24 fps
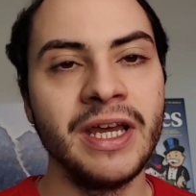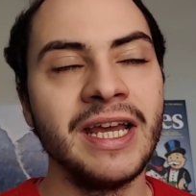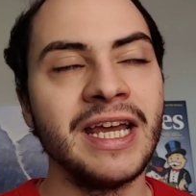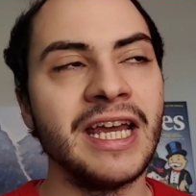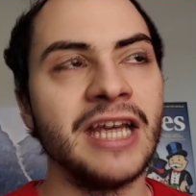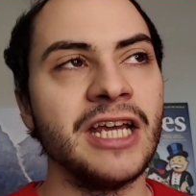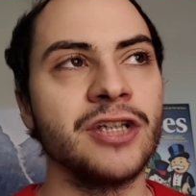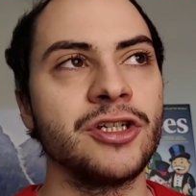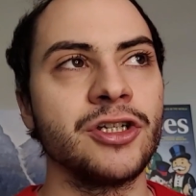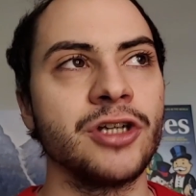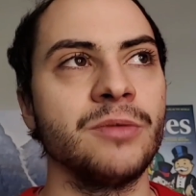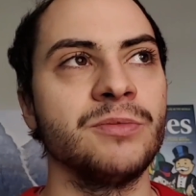
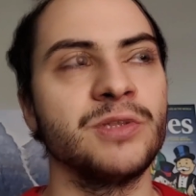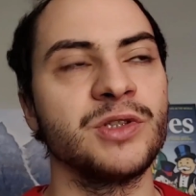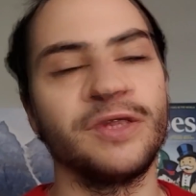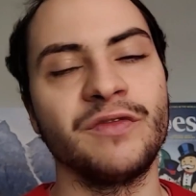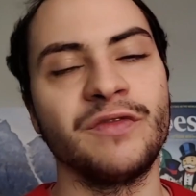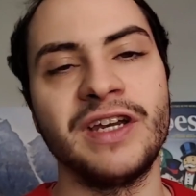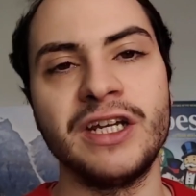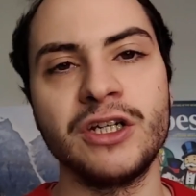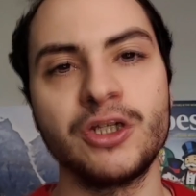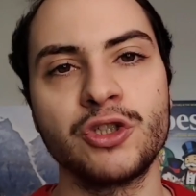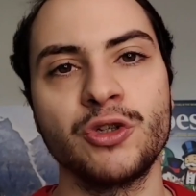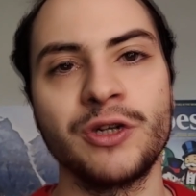In terms of
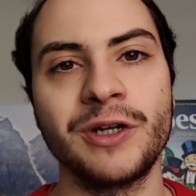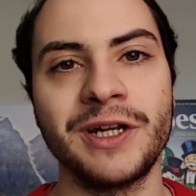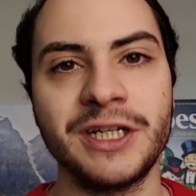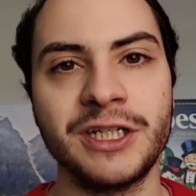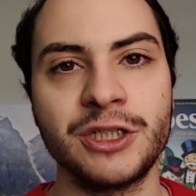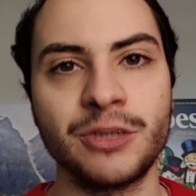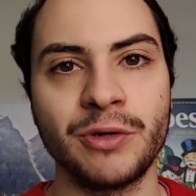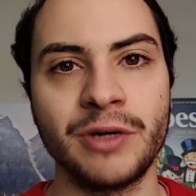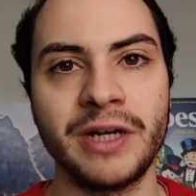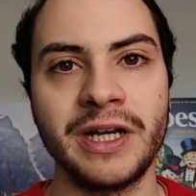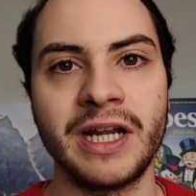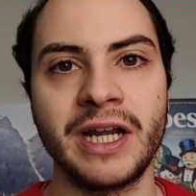intraday
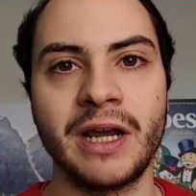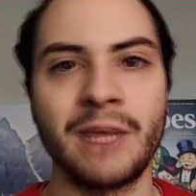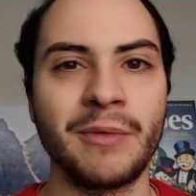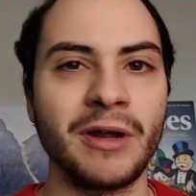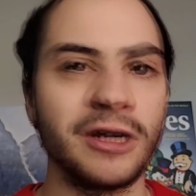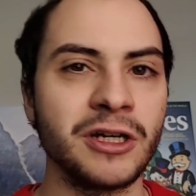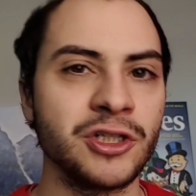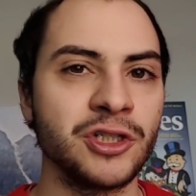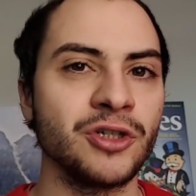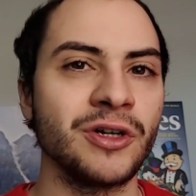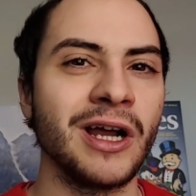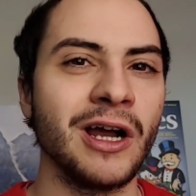trading, I'm not
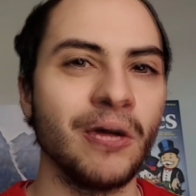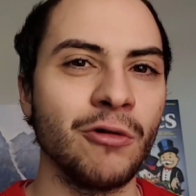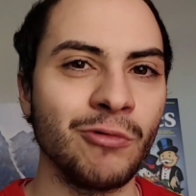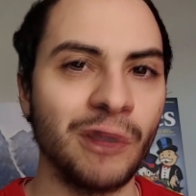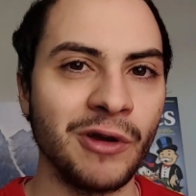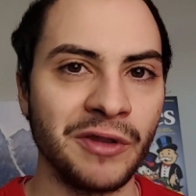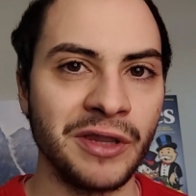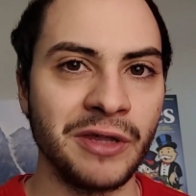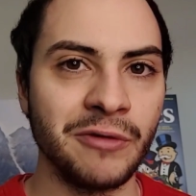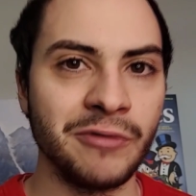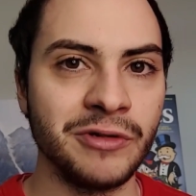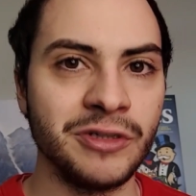sure how well
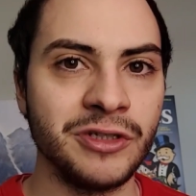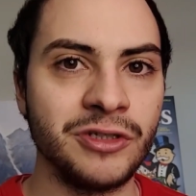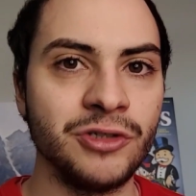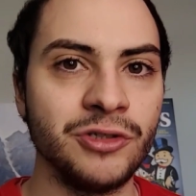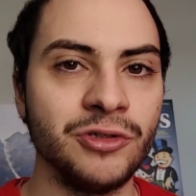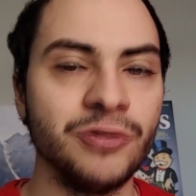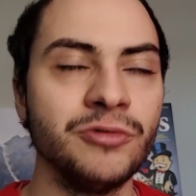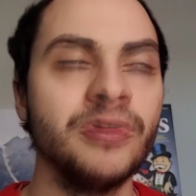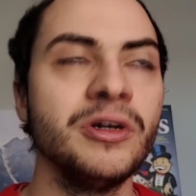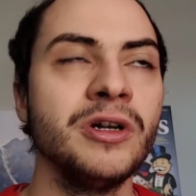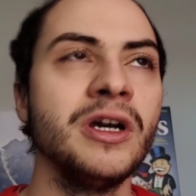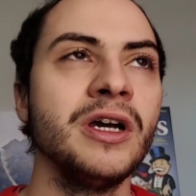they would do.